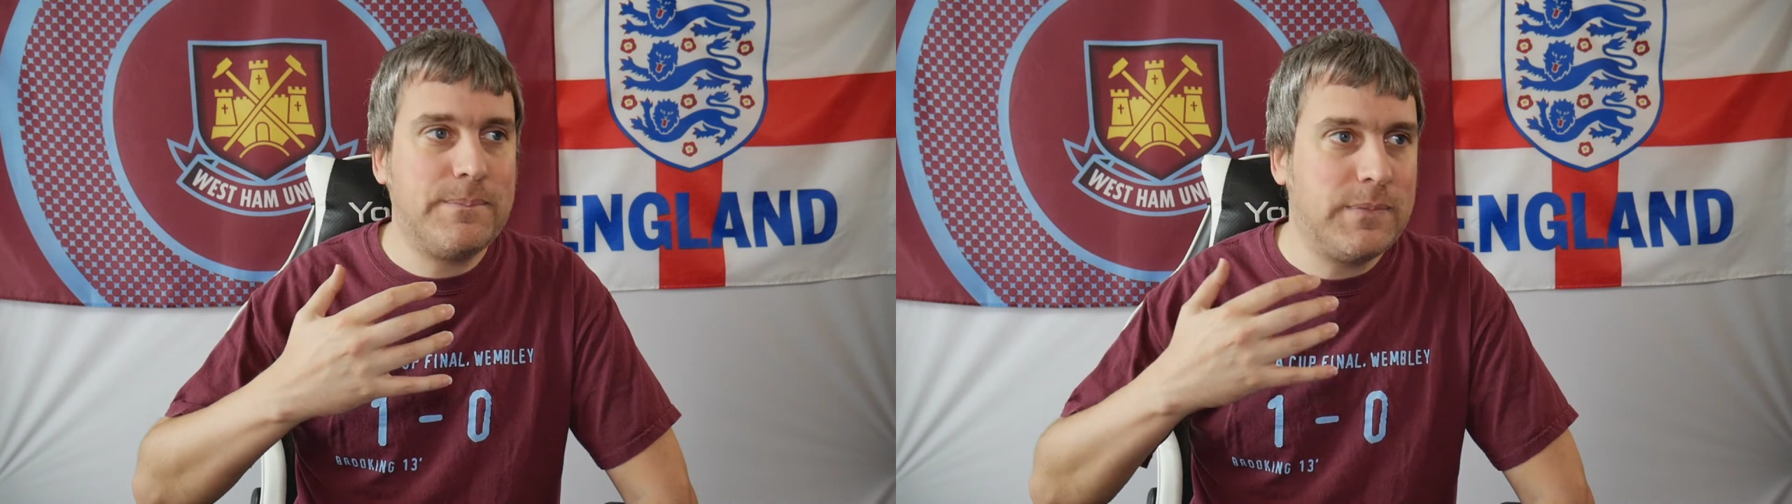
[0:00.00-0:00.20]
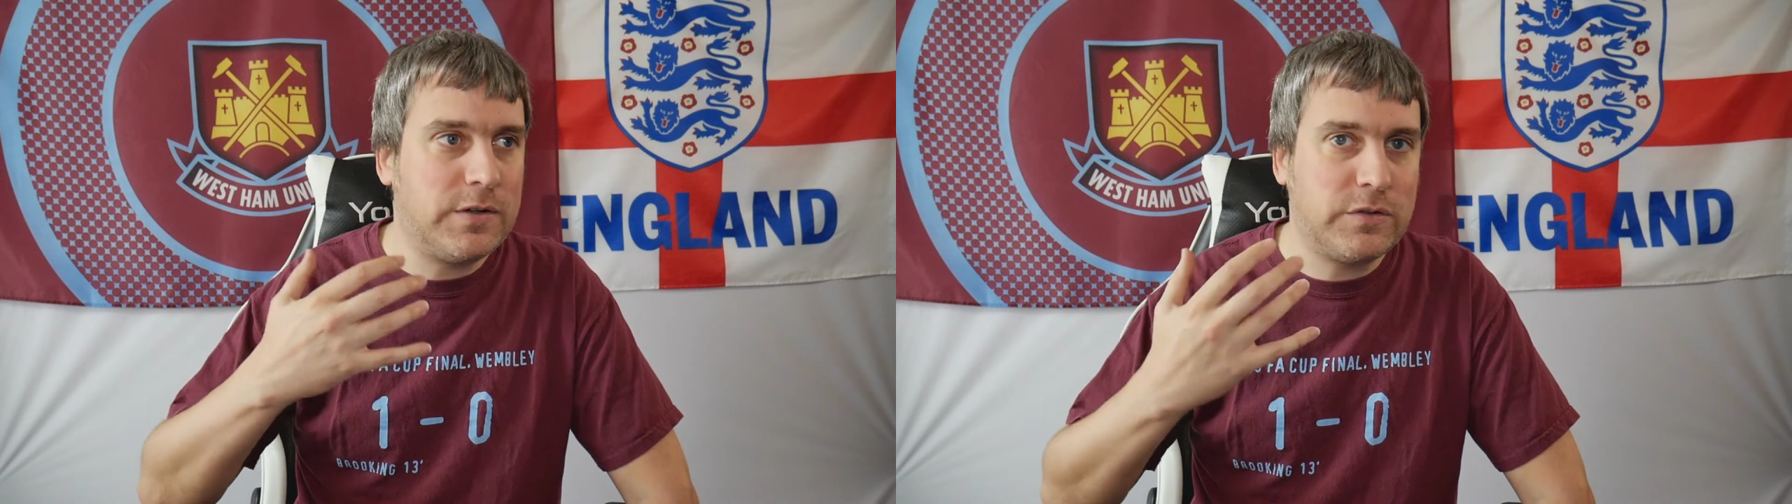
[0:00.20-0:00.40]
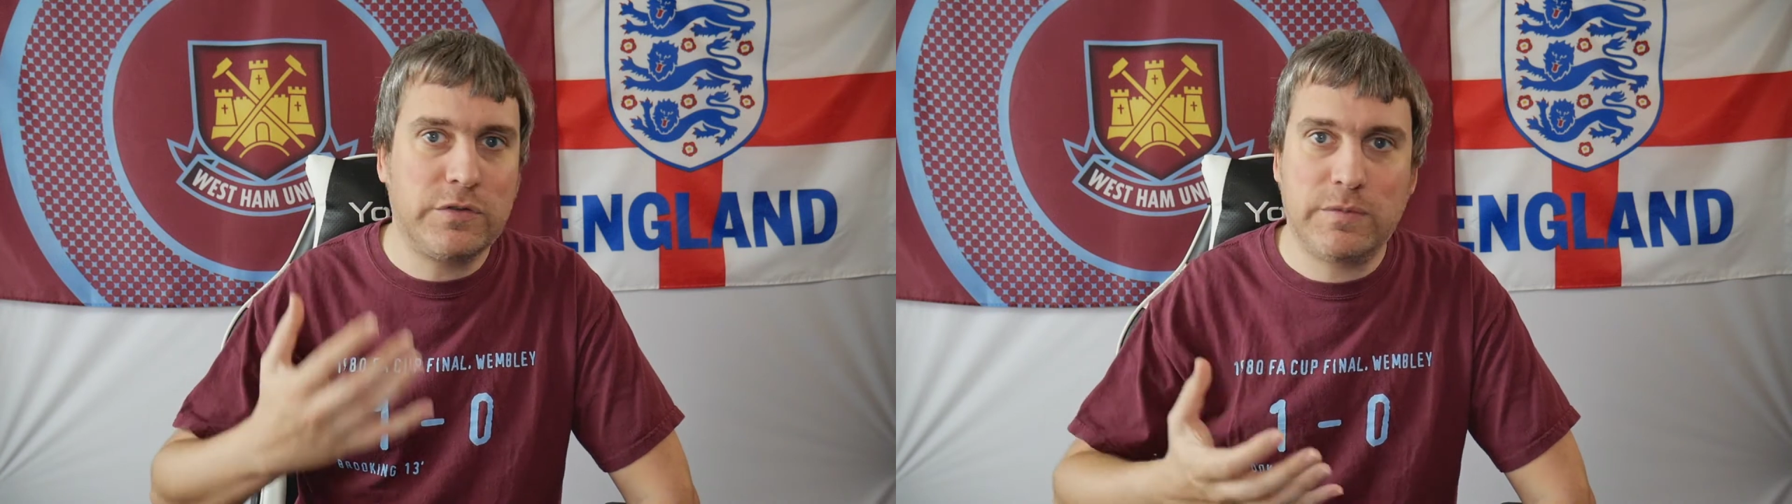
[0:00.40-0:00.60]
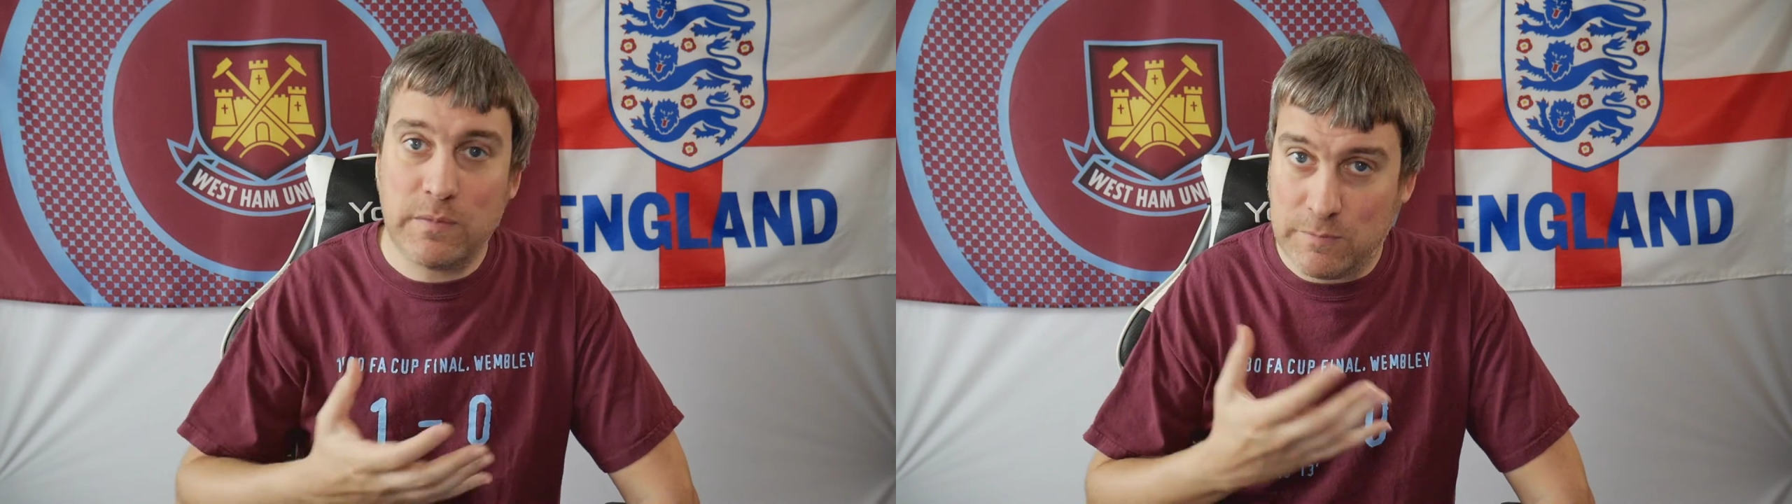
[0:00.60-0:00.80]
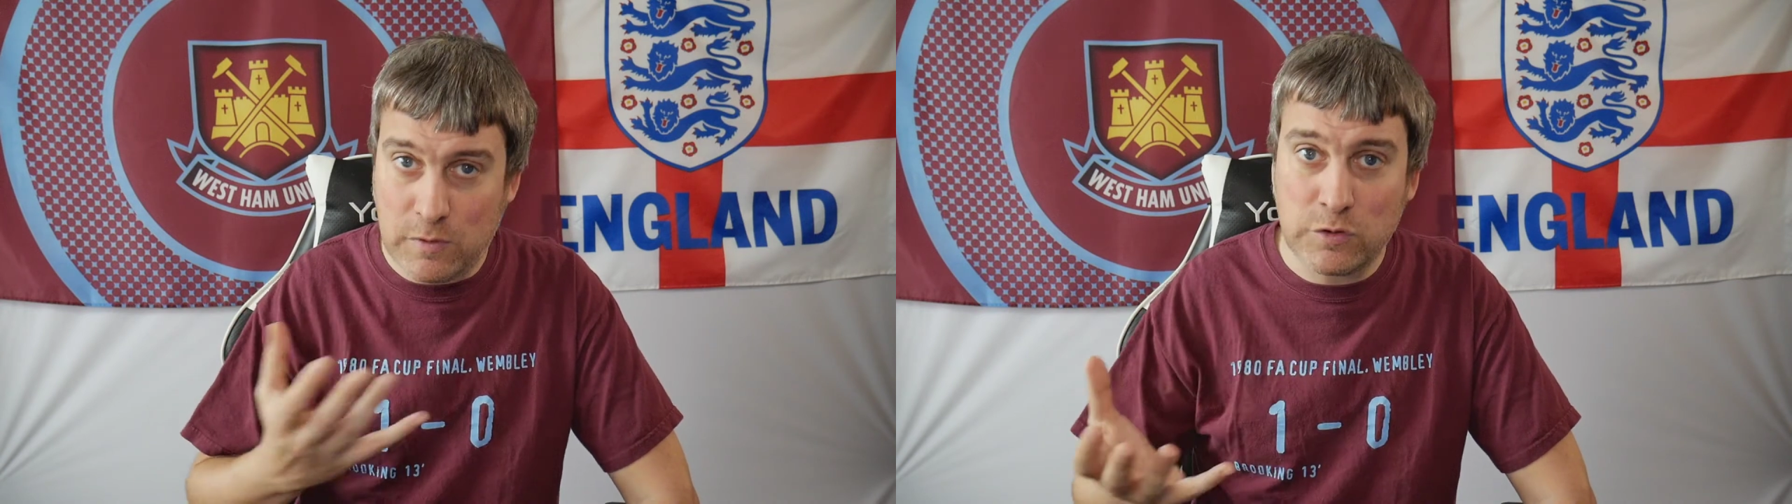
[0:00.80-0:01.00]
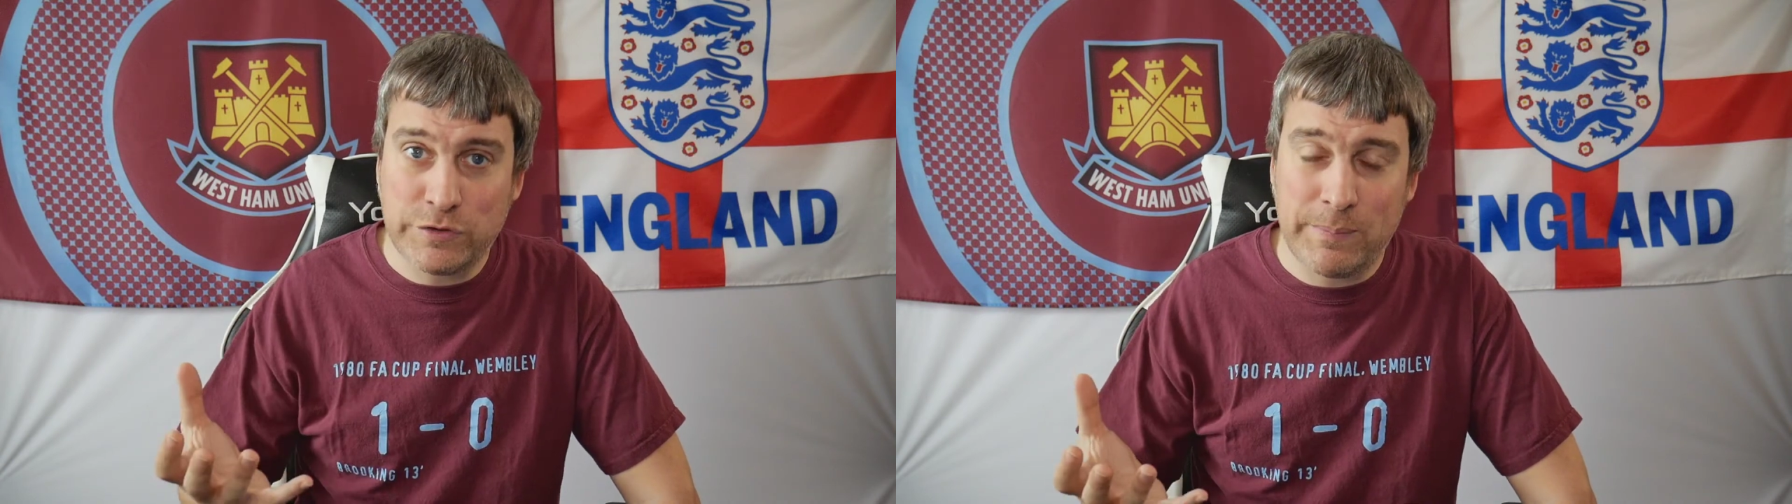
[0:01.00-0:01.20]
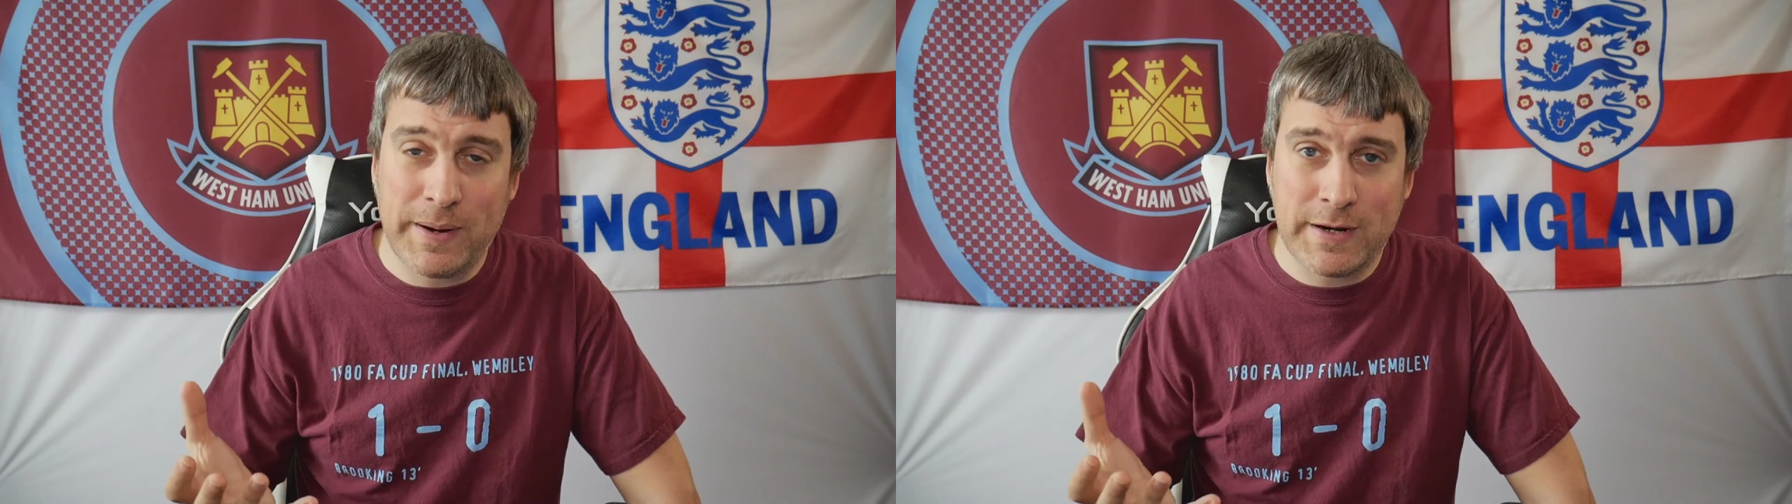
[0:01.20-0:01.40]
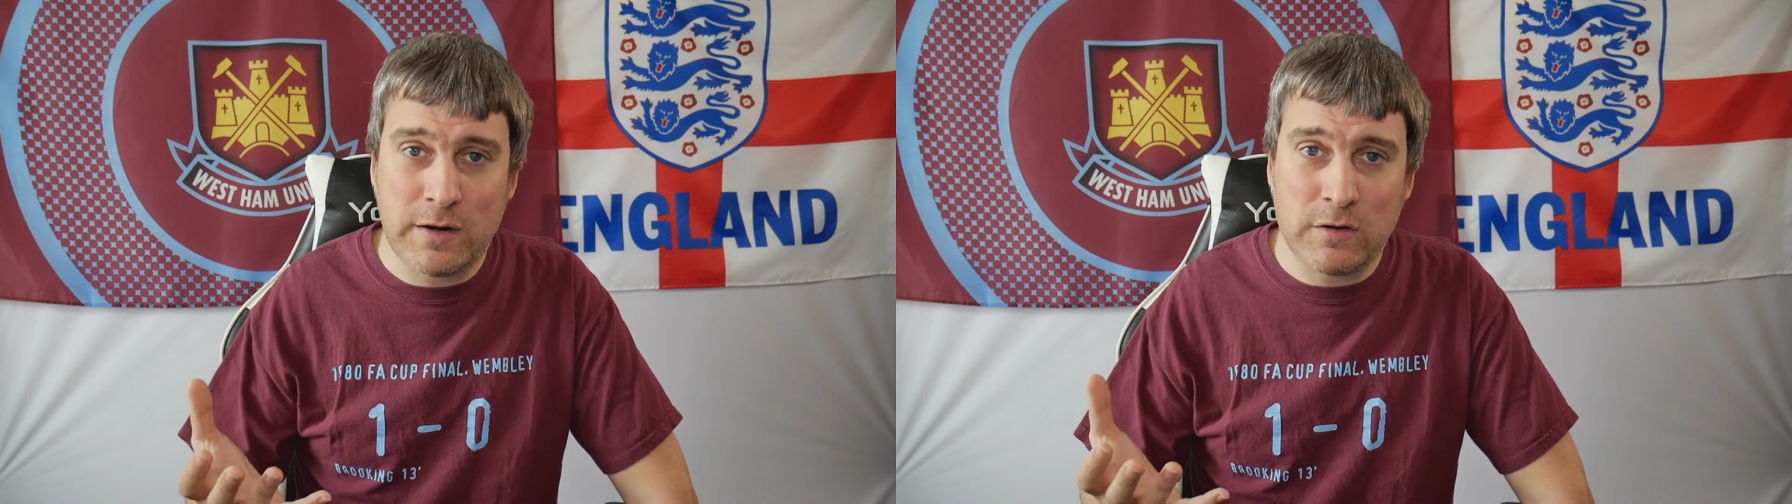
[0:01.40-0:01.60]
because also Austria
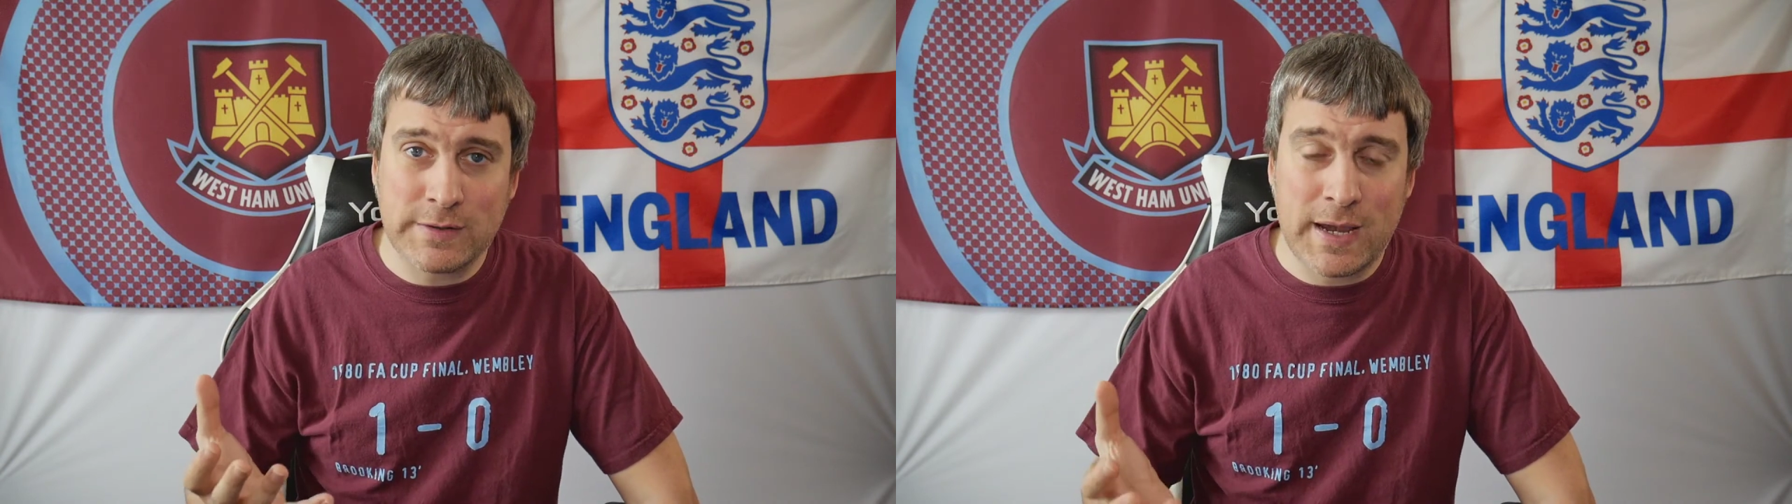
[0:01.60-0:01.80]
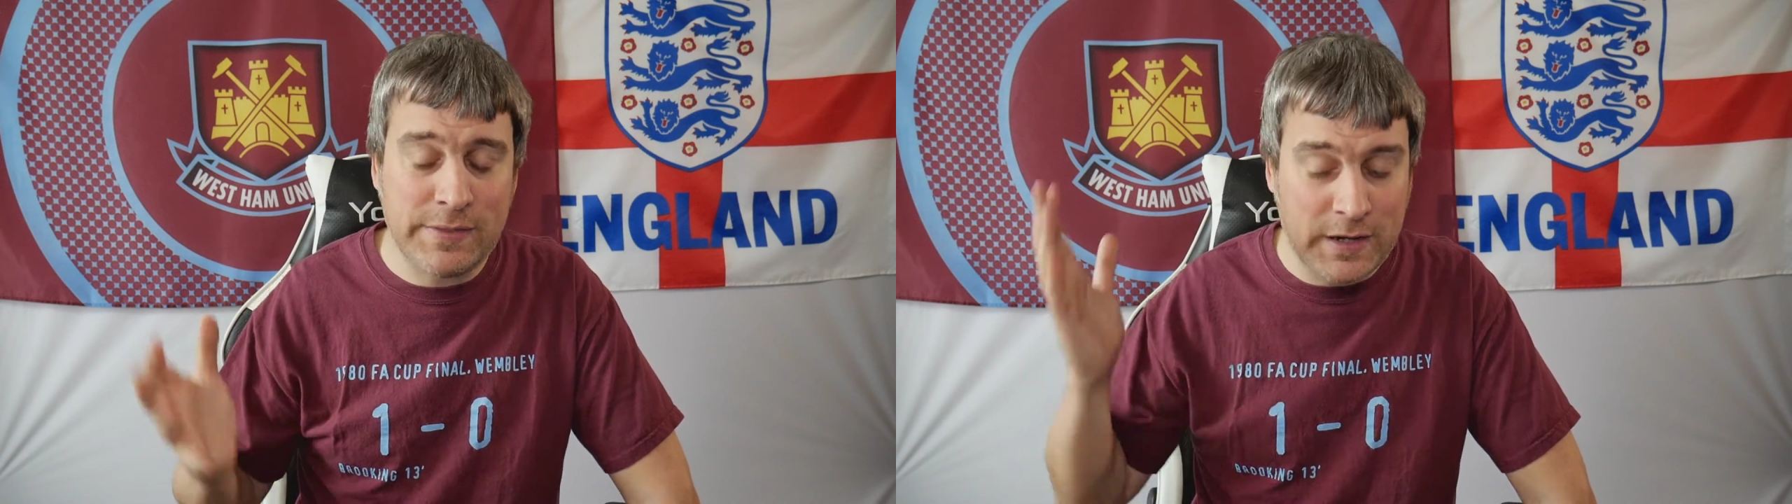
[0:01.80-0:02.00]
being in lockdown,